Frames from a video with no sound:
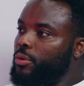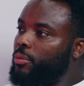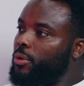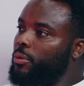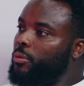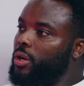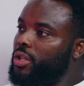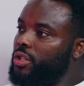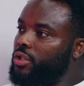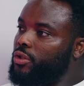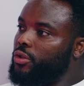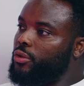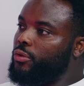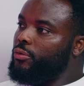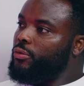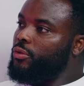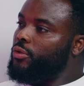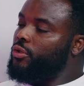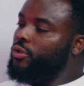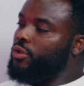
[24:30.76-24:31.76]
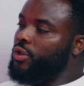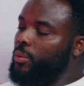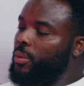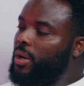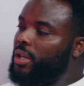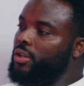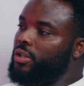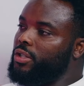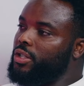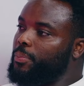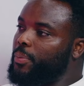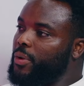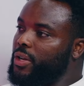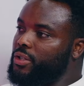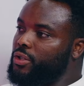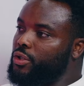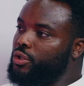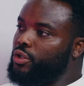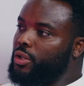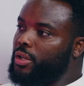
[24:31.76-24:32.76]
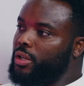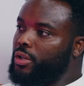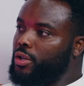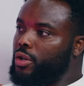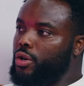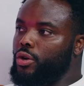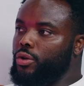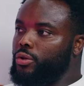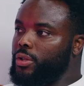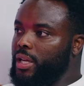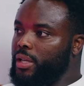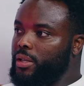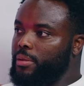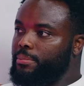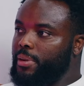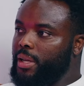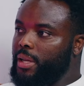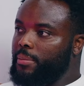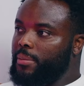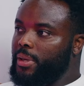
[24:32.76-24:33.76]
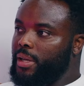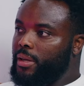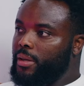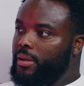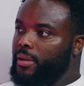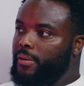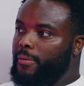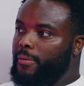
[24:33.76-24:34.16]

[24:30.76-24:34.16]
But what did you? So wait, does the personal trainer not hold any blame here?